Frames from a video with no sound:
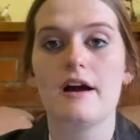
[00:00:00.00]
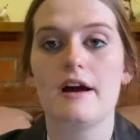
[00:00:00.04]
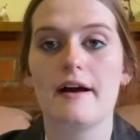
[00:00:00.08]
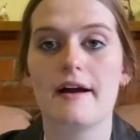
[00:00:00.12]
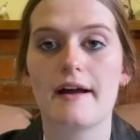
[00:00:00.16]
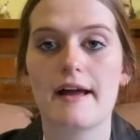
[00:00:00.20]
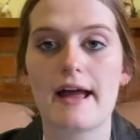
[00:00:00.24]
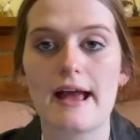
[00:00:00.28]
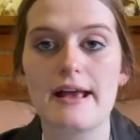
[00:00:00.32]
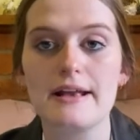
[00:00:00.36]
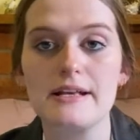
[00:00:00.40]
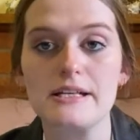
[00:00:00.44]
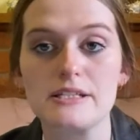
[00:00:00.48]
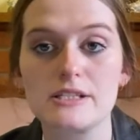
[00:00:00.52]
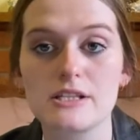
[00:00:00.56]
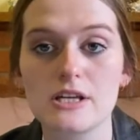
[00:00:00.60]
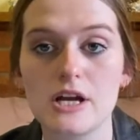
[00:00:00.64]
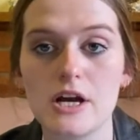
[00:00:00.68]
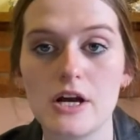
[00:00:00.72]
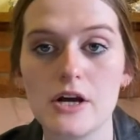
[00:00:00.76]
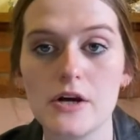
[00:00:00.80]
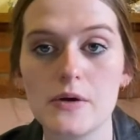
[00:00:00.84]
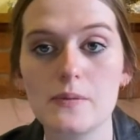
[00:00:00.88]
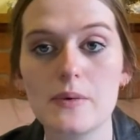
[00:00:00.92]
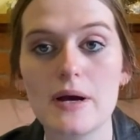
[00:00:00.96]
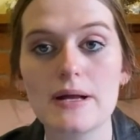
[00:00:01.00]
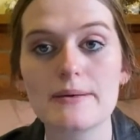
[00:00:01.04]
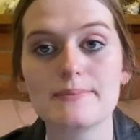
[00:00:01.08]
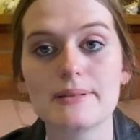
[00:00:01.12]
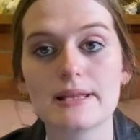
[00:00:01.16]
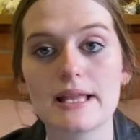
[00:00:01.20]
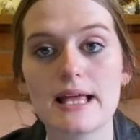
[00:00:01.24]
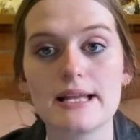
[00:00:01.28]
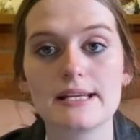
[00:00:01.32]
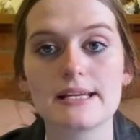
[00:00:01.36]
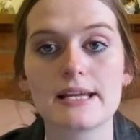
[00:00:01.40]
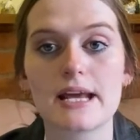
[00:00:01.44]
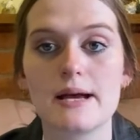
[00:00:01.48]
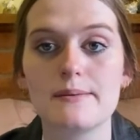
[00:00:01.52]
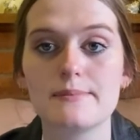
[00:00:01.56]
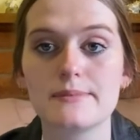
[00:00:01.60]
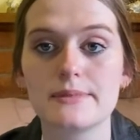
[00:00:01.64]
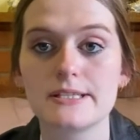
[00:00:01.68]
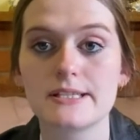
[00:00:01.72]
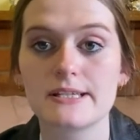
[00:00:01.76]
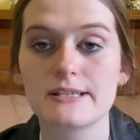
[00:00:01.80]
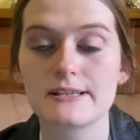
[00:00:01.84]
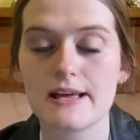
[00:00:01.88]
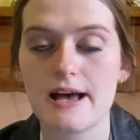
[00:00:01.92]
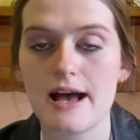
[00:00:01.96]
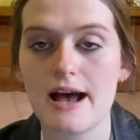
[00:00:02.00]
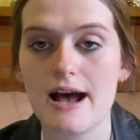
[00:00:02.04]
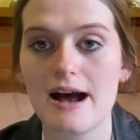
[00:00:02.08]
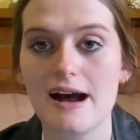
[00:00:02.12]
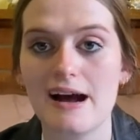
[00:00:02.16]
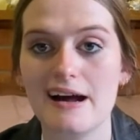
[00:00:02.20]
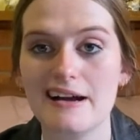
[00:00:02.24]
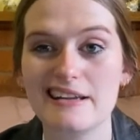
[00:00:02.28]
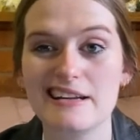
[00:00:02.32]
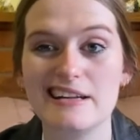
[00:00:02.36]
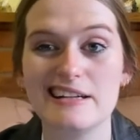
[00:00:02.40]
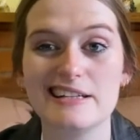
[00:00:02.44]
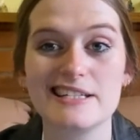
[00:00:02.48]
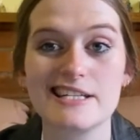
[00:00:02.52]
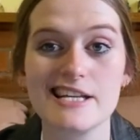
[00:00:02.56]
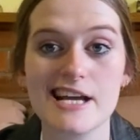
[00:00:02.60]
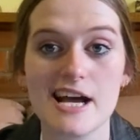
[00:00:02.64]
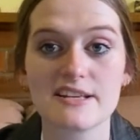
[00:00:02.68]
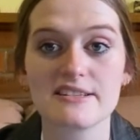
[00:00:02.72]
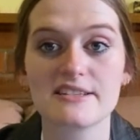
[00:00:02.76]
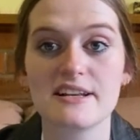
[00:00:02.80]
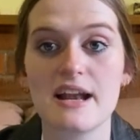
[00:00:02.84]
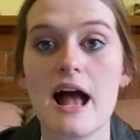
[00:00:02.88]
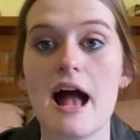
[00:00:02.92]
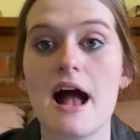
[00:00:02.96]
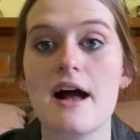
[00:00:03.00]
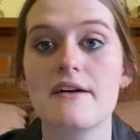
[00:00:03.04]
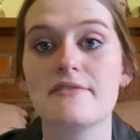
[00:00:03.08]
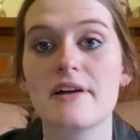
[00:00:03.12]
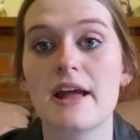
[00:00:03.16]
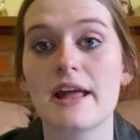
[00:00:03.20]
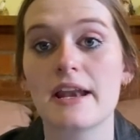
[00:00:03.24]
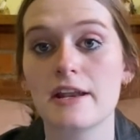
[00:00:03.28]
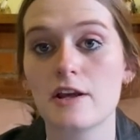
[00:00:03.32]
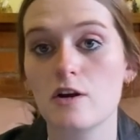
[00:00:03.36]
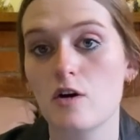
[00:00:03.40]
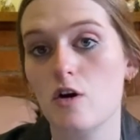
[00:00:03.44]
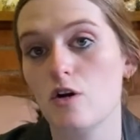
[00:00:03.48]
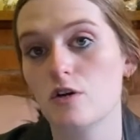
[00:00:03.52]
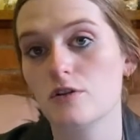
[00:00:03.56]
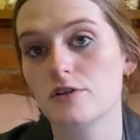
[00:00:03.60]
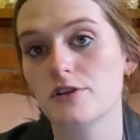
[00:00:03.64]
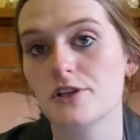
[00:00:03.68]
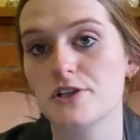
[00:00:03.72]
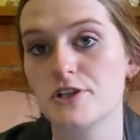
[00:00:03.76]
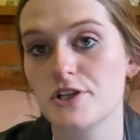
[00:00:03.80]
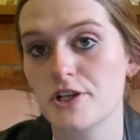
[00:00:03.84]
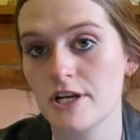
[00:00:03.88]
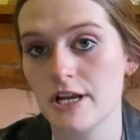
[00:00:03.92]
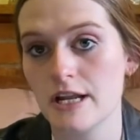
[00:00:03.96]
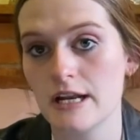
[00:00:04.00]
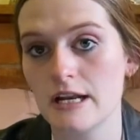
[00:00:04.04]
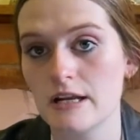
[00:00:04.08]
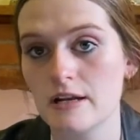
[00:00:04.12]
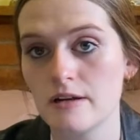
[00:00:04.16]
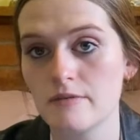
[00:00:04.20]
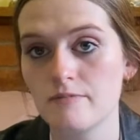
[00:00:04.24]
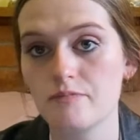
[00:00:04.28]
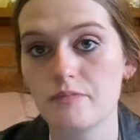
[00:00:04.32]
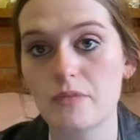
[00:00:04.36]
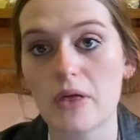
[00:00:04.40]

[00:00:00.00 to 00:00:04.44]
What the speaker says: Okay, so when blood comes to the heart and it doesn't have any oxygen in it,